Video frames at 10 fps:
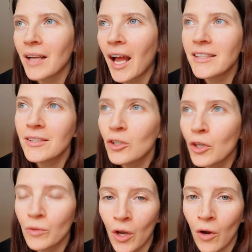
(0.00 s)
I still
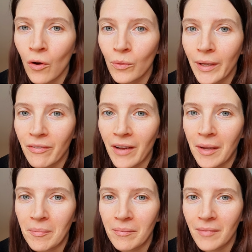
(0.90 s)
don't know if
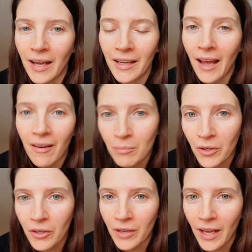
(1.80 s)
I'm I have
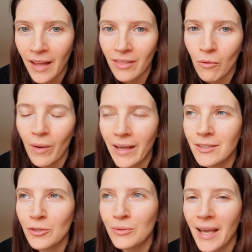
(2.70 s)
mercury and the way
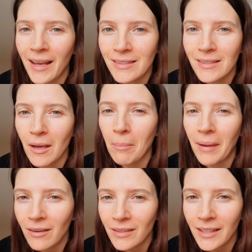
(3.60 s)
to test
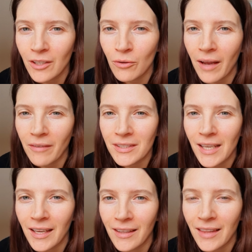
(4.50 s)
apparently you have to
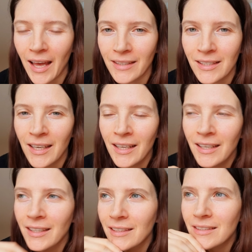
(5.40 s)
take that
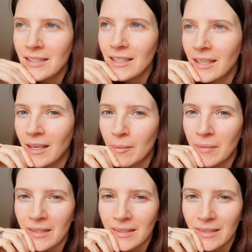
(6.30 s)

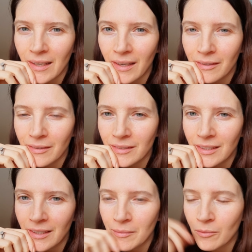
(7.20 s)
DMSA or
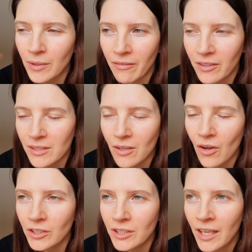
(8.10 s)
DM whatever it's
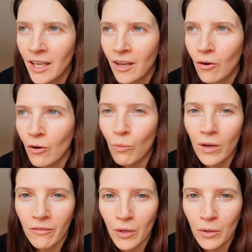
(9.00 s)
called or
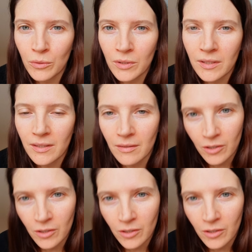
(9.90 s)
one of those